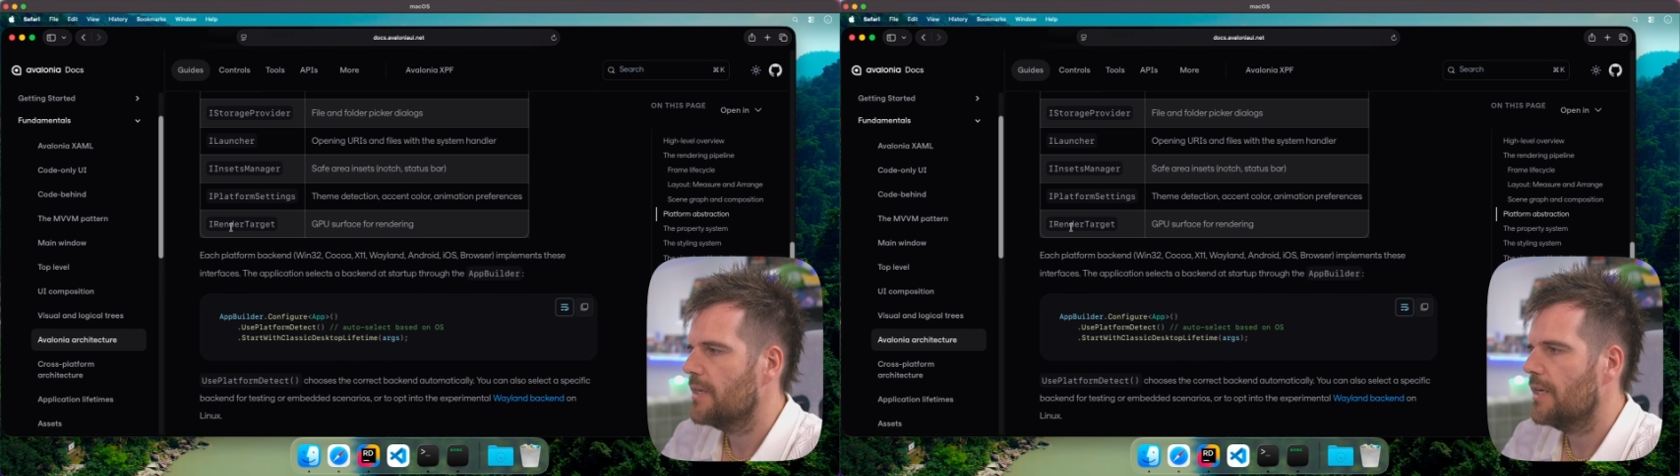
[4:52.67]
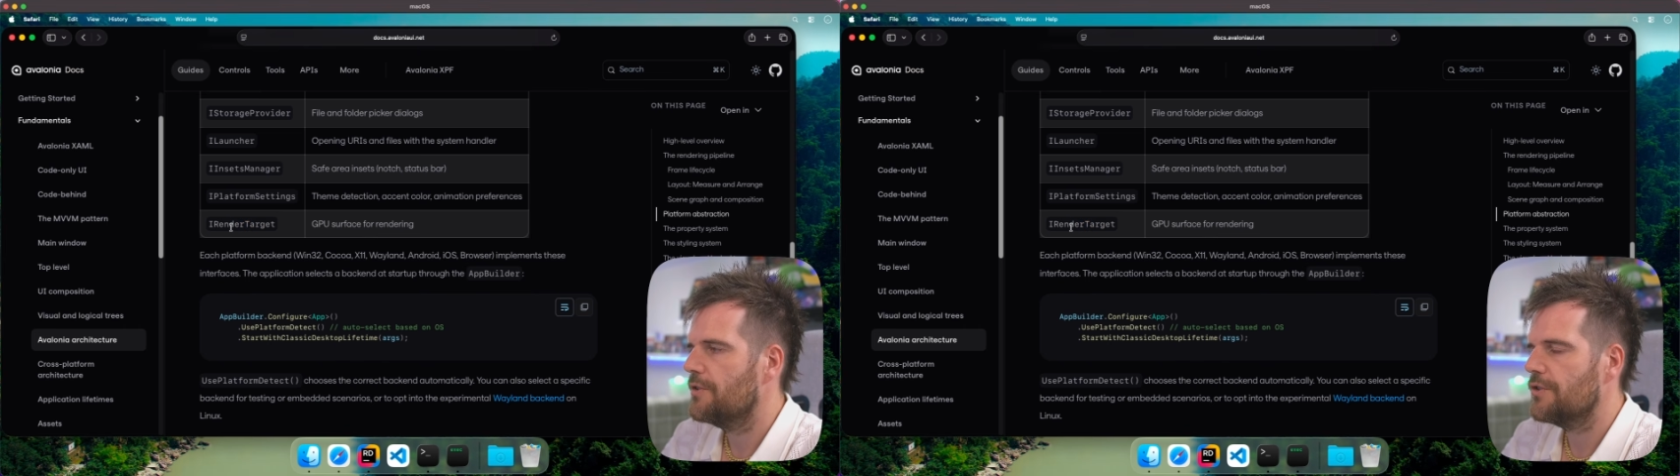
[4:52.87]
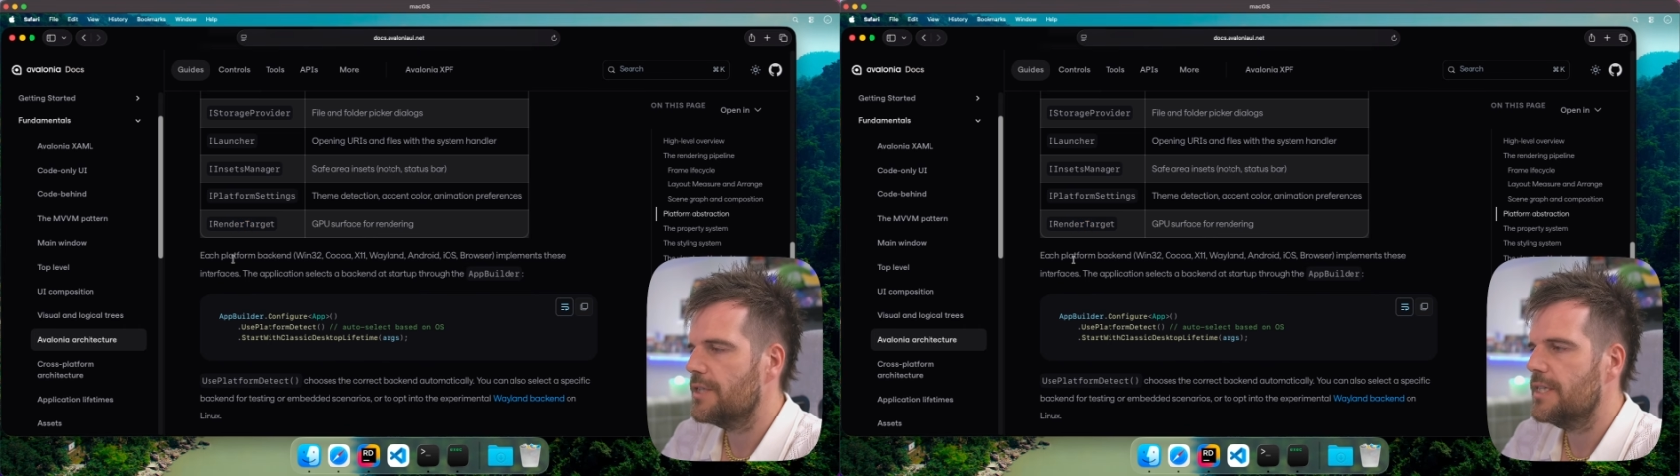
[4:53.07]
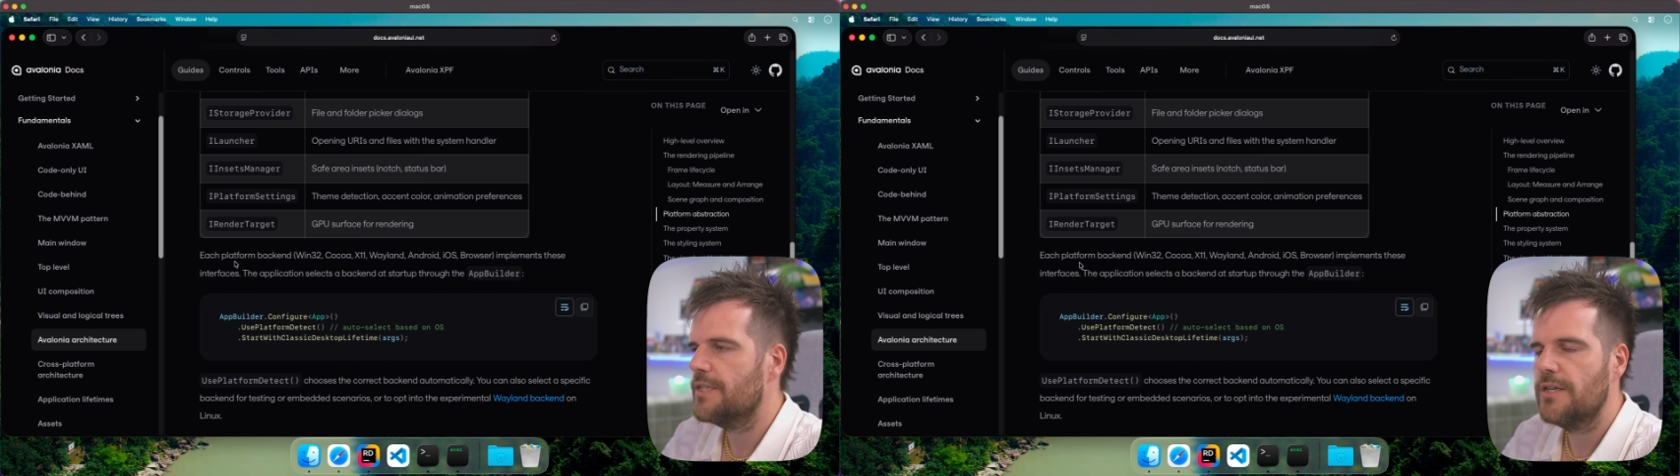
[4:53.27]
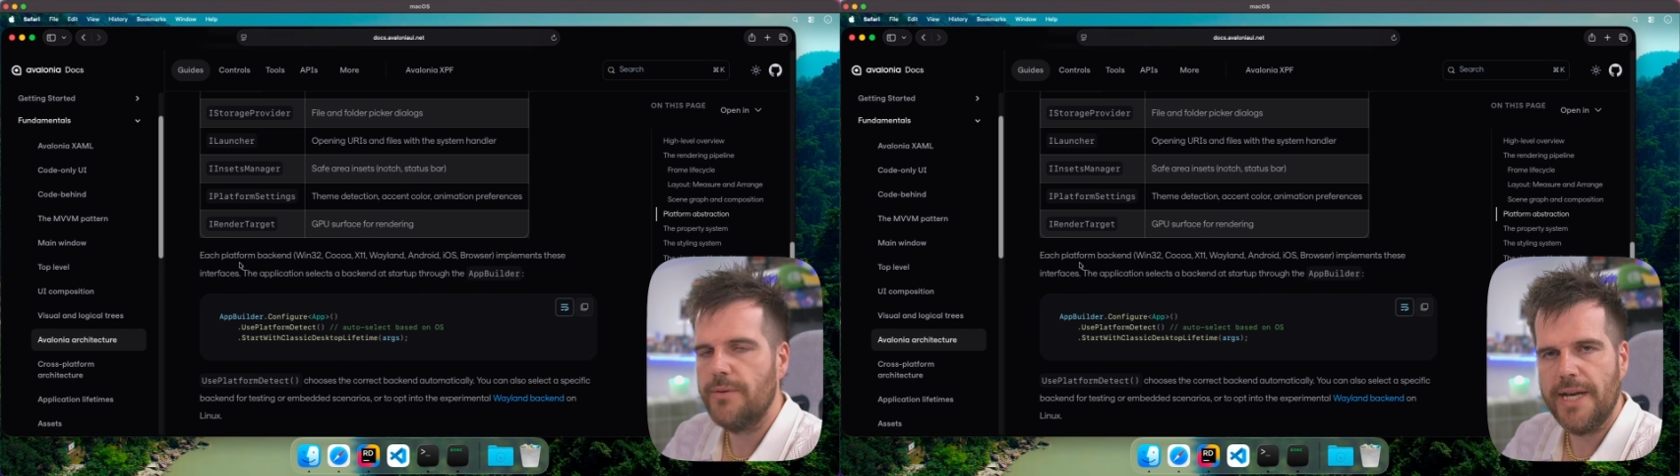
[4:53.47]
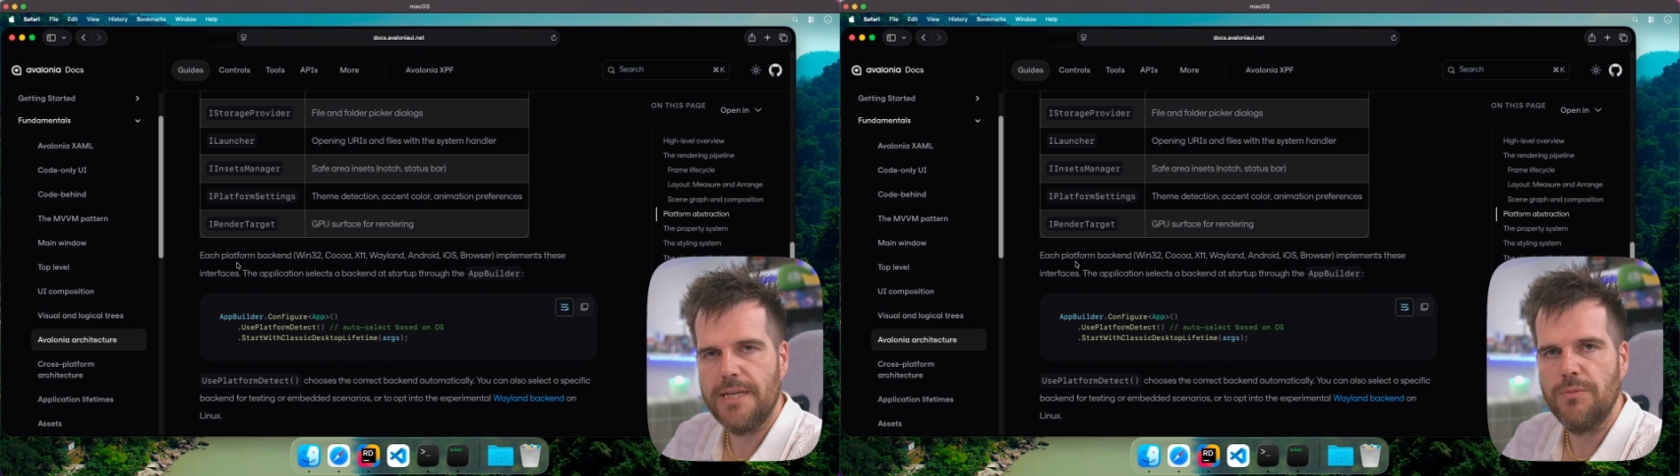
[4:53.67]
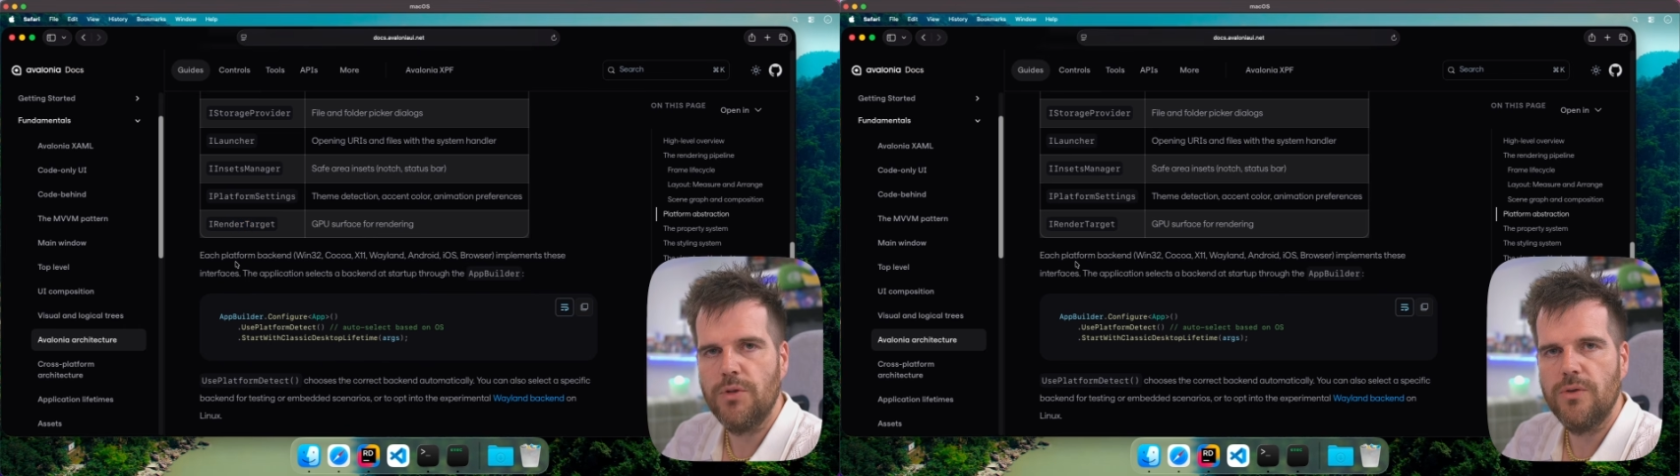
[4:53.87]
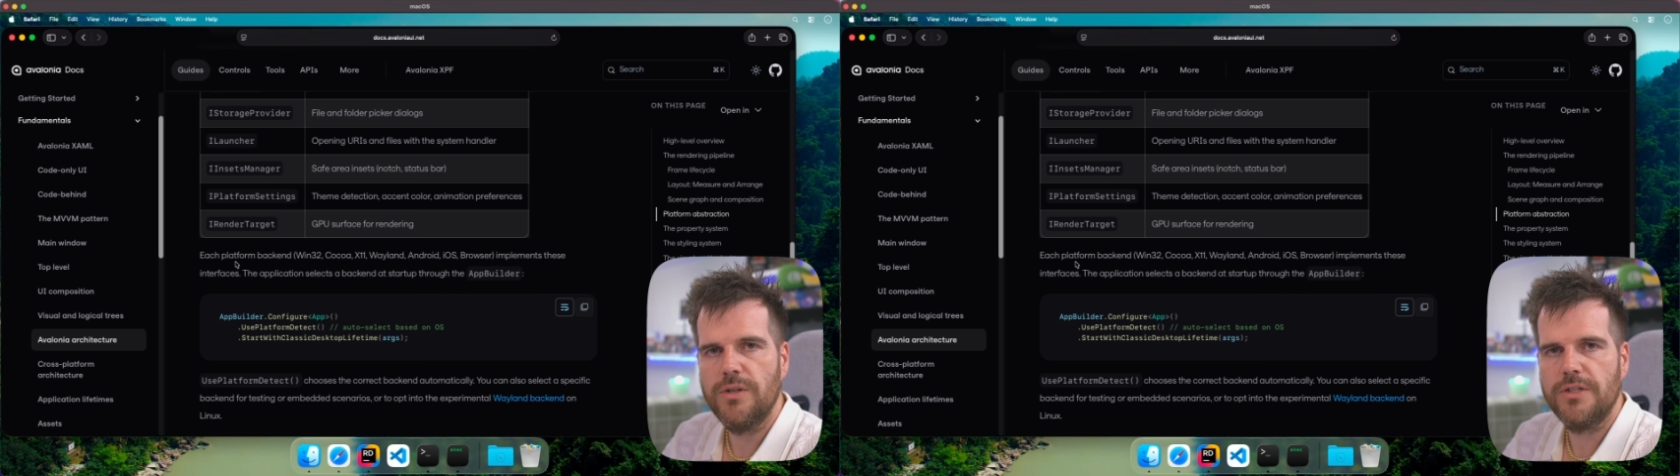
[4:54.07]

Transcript: and doesn't need to know any more.